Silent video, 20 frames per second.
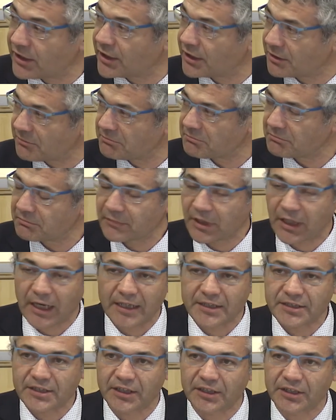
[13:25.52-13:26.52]
Idea. So the
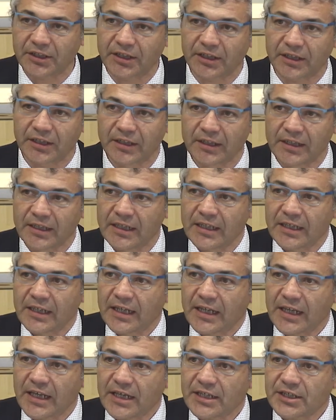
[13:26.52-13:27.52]
last idea
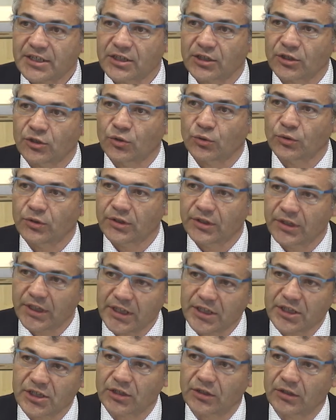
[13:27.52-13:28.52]
is to
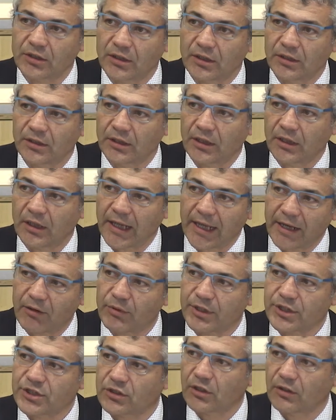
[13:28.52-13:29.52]
teach the
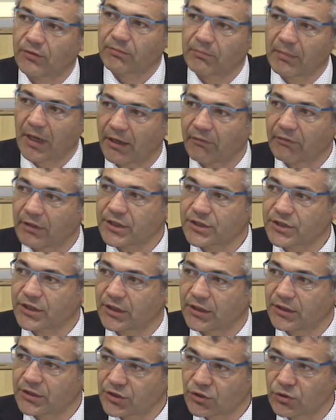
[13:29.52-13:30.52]
language of migrants
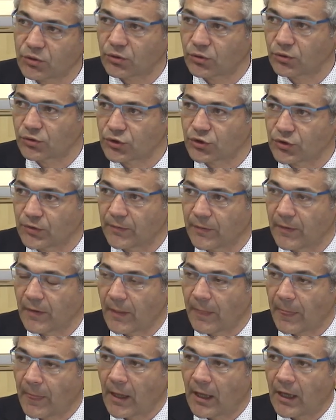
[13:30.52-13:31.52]
in schools.
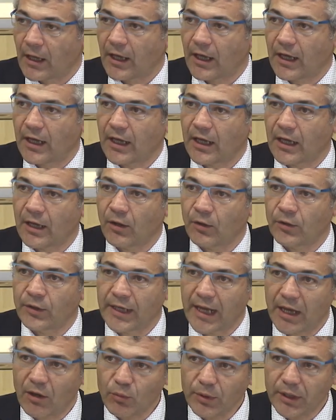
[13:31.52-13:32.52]

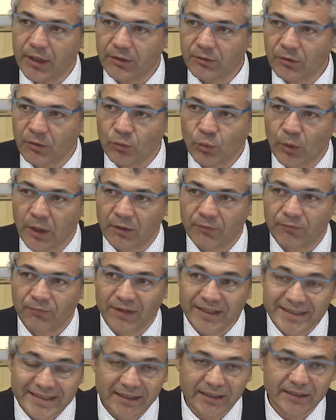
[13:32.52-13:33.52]
Now we're
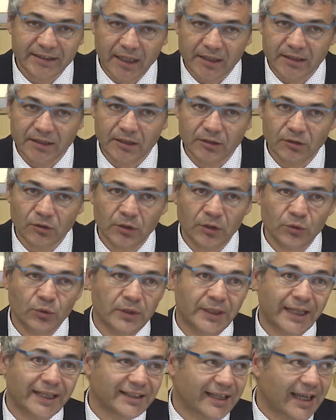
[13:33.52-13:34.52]
facilitating
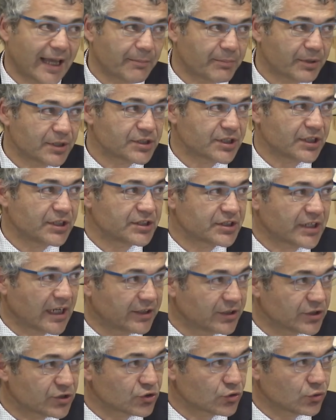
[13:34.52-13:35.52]
that happens
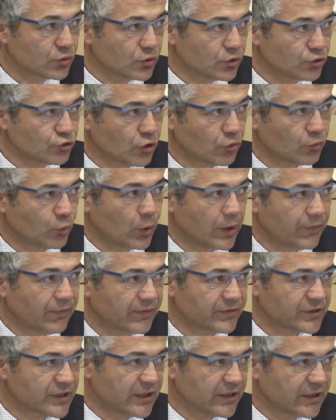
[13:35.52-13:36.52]
inside the school, so we're
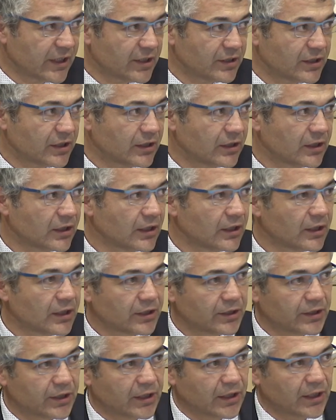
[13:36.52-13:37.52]
facilitating
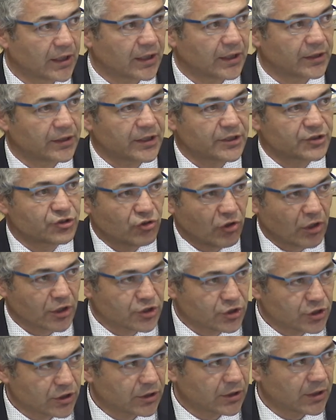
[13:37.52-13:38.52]
the
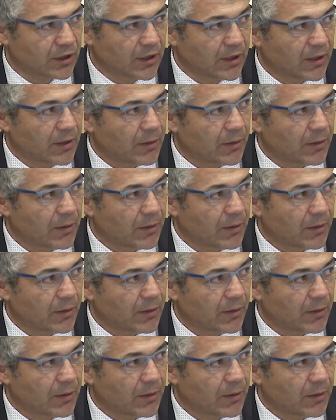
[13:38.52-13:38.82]
structure,